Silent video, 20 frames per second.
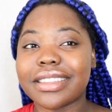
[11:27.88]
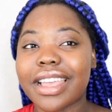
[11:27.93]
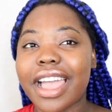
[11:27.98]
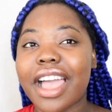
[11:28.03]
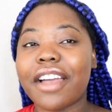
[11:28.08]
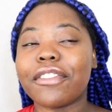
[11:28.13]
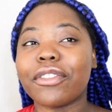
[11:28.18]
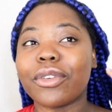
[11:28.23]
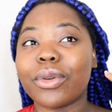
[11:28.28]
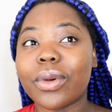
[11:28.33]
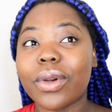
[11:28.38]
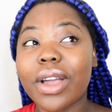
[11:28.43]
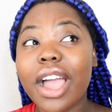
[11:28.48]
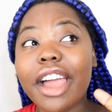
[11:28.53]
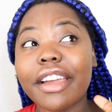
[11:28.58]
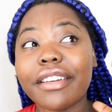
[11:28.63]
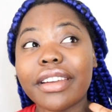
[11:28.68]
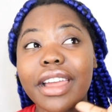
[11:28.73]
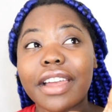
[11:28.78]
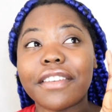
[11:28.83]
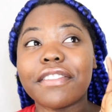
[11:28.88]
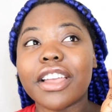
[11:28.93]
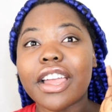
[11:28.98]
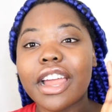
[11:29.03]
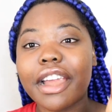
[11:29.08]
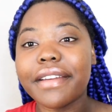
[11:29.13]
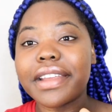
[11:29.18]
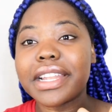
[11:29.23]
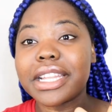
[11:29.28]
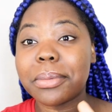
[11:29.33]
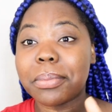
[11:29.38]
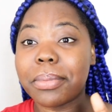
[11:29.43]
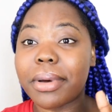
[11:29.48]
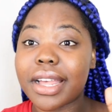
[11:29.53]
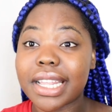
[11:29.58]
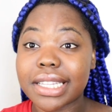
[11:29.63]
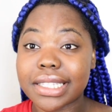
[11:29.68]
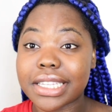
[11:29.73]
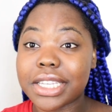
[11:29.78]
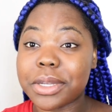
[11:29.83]
I've currently
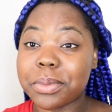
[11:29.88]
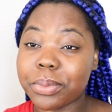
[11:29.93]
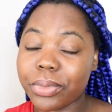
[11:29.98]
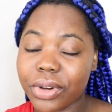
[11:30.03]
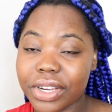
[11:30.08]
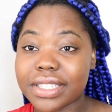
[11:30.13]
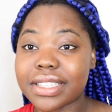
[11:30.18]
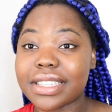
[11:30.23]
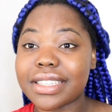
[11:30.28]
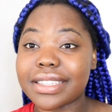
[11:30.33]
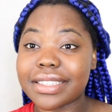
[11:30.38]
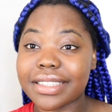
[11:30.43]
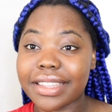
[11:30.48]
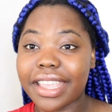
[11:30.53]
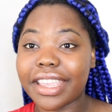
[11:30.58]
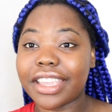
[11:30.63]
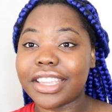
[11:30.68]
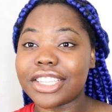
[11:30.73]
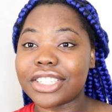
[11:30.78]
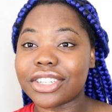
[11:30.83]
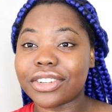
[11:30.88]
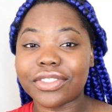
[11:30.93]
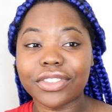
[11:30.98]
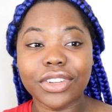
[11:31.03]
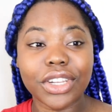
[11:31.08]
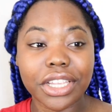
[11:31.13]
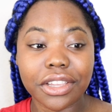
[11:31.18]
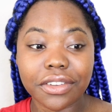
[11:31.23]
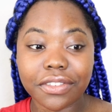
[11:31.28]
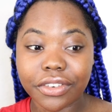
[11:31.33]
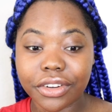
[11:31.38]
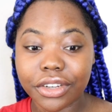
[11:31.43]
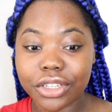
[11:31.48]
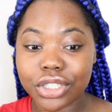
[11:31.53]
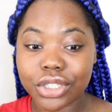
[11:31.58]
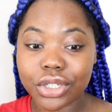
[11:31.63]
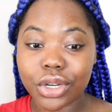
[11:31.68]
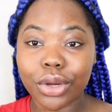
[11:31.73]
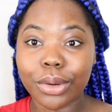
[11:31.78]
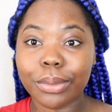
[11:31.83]
passed the depressing stage of looking for a
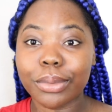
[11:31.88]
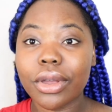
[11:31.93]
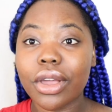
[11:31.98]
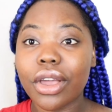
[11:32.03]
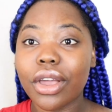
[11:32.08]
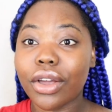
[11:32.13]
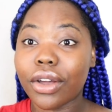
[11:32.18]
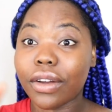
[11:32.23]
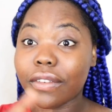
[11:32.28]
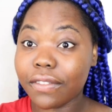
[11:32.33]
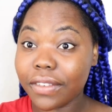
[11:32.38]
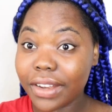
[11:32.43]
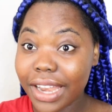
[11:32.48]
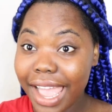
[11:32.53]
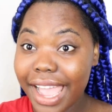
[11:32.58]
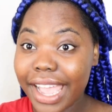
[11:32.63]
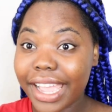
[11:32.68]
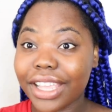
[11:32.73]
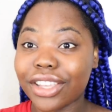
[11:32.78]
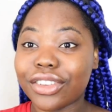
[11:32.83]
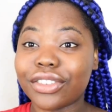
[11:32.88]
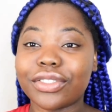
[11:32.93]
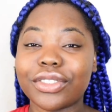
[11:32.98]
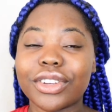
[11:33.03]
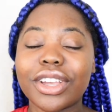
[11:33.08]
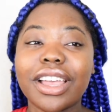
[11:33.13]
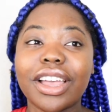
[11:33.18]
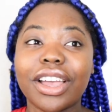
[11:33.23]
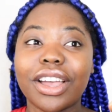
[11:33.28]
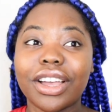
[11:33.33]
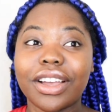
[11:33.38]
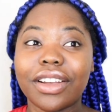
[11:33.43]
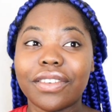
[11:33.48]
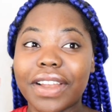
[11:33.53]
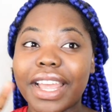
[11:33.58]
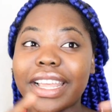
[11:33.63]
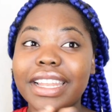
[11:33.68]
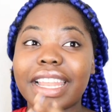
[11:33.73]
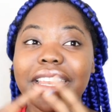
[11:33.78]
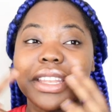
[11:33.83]
job, of life, of
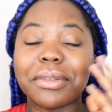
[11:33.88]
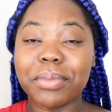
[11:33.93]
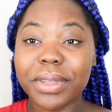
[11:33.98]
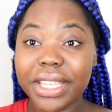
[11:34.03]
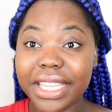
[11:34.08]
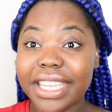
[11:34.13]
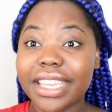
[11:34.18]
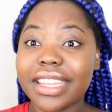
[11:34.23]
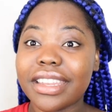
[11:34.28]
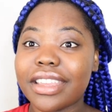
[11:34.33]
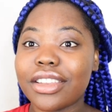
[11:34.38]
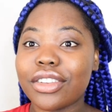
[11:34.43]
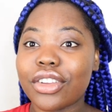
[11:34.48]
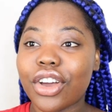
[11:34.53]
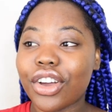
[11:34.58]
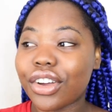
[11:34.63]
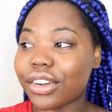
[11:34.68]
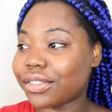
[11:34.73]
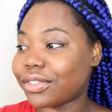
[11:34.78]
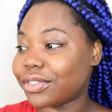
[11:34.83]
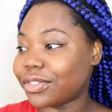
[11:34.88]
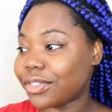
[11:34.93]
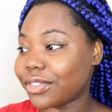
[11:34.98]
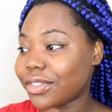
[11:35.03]
like the beginning of